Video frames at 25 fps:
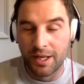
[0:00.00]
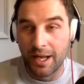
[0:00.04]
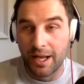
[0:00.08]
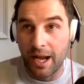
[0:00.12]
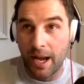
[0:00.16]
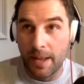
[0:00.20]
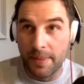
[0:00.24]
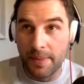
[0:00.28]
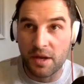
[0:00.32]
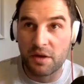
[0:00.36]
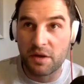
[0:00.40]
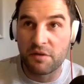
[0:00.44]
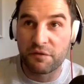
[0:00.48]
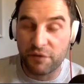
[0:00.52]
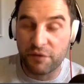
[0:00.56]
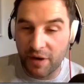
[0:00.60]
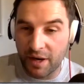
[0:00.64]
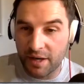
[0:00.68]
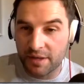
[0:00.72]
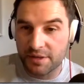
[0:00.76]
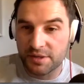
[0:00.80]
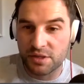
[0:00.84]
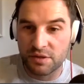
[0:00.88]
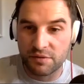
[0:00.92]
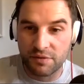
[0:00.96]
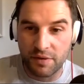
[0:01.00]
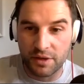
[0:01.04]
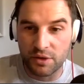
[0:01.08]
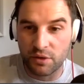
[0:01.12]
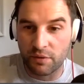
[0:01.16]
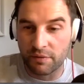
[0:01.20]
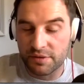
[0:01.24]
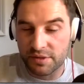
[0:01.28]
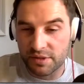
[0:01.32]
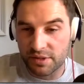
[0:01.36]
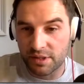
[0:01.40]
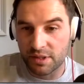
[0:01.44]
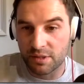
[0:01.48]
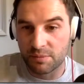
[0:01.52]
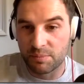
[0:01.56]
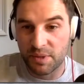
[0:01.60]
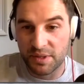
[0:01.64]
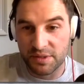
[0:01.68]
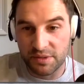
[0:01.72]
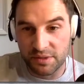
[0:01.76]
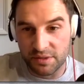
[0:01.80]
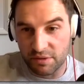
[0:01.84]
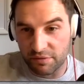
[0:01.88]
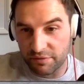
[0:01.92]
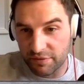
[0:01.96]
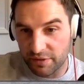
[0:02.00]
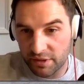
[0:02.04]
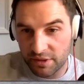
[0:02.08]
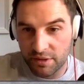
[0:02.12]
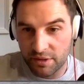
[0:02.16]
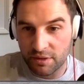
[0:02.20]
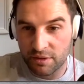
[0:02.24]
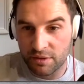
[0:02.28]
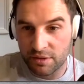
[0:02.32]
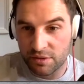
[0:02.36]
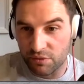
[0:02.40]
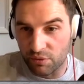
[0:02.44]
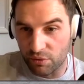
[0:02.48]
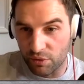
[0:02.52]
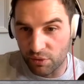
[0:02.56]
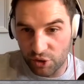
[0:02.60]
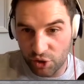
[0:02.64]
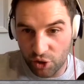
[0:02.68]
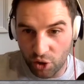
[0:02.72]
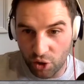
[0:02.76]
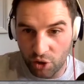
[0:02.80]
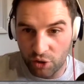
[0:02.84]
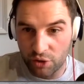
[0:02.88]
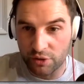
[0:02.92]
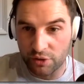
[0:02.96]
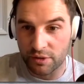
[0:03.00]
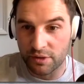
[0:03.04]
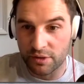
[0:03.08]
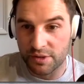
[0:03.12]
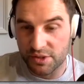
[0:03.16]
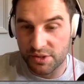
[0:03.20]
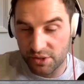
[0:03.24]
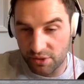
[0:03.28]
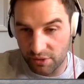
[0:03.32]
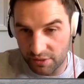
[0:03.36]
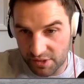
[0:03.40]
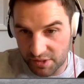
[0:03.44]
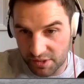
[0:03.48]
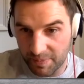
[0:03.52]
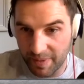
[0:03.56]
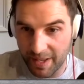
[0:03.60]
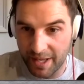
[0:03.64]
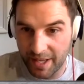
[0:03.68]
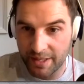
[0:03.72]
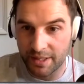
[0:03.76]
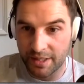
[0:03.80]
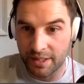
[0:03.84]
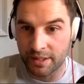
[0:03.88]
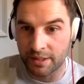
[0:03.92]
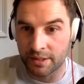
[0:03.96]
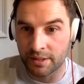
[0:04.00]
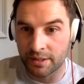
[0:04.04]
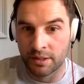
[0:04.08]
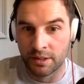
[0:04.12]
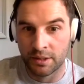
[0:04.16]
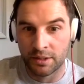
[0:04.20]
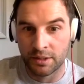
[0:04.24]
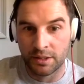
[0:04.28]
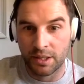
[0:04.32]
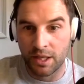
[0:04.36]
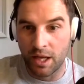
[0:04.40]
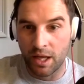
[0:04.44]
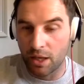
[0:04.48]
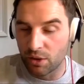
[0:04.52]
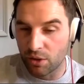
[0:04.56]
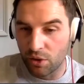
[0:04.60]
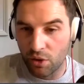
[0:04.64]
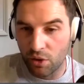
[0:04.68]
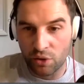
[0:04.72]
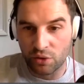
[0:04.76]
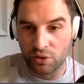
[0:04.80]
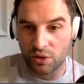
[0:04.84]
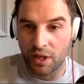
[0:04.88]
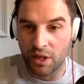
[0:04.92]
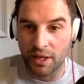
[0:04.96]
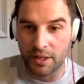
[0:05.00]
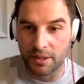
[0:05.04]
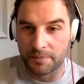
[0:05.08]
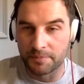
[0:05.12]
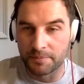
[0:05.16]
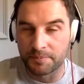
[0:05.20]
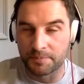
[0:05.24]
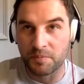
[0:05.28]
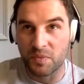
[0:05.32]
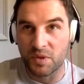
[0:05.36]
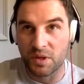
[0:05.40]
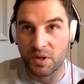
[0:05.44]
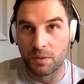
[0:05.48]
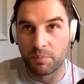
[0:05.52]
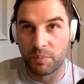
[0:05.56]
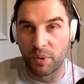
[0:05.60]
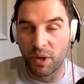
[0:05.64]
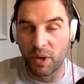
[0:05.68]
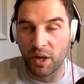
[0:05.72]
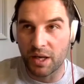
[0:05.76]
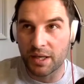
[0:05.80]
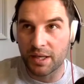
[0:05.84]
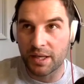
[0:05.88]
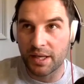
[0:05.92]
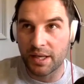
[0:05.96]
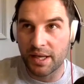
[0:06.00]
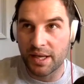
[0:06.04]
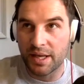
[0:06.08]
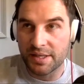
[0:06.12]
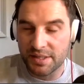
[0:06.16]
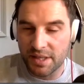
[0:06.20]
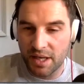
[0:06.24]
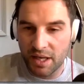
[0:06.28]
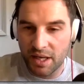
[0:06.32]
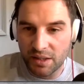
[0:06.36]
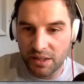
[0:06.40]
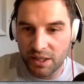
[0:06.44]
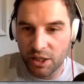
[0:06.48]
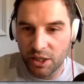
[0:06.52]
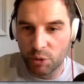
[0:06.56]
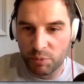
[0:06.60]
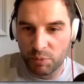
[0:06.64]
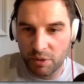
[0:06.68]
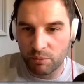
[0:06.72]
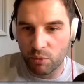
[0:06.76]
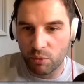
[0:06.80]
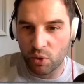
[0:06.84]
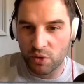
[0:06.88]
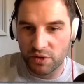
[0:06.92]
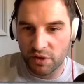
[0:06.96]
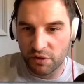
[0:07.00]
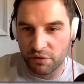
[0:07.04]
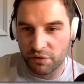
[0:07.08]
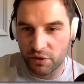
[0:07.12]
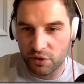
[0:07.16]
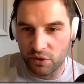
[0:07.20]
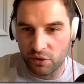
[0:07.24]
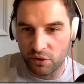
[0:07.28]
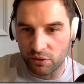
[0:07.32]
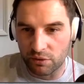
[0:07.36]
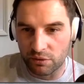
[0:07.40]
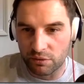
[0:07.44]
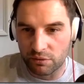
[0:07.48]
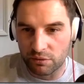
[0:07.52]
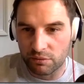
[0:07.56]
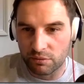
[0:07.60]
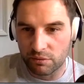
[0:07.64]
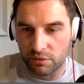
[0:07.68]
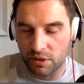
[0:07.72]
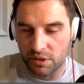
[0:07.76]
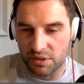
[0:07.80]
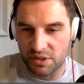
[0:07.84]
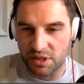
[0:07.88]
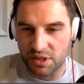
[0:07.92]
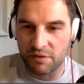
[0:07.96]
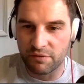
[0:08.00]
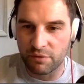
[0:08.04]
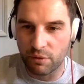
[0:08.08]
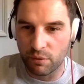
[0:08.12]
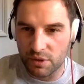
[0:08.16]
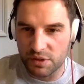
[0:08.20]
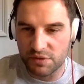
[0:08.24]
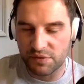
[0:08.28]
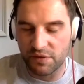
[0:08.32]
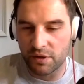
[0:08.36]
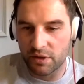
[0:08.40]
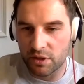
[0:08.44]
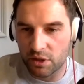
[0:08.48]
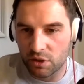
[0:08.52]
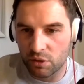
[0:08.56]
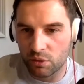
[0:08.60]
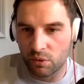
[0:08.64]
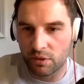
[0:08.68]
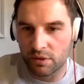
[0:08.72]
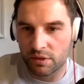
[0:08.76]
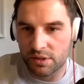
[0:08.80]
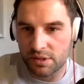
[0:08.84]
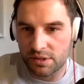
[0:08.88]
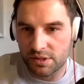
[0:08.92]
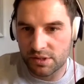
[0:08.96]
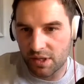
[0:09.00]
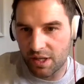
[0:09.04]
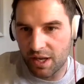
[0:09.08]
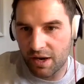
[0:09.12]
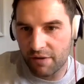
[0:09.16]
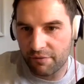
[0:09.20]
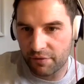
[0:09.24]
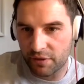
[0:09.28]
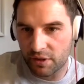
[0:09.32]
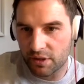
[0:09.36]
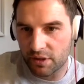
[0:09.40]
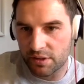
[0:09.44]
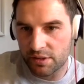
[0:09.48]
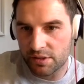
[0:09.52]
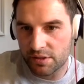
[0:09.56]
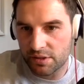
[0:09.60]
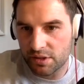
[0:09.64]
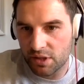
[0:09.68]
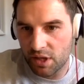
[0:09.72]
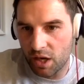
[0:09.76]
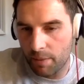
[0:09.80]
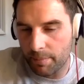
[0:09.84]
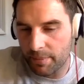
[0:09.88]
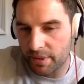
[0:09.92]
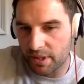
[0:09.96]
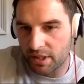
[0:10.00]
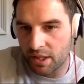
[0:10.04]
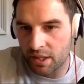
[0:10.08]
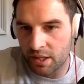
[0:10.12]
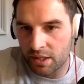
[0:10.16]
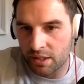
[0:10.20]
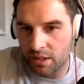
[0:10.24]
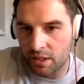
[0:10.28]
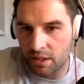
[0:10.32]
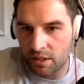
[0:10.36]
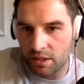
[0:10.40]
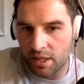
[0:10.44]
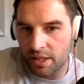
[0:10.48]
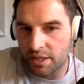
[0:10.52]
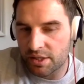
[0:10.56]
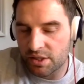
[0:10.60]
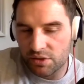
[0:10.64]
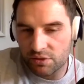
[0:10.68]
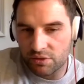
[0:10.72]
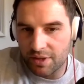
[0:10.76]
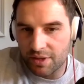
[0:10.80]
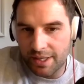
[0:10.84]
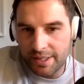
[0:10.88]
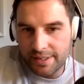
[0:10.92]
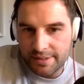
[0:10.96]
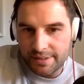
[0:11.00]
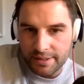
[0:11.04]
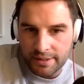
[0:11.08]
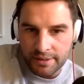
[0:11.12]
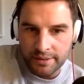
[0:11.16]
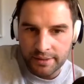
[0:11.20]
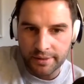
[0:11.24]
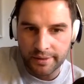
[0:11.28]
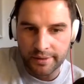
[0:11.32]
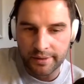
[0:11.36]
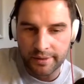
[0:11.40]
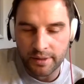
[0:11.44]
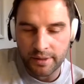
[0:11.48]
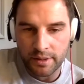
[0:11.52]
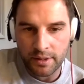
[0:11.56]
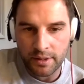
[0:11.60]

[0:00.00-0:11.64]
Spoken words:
And then in France, you've had obviously Peter de Villiers, Rory Cockett, Scott Spedding, a long line. But is it a little bit more difficult? Because I've always felt, when South Africans coming in and integrating, and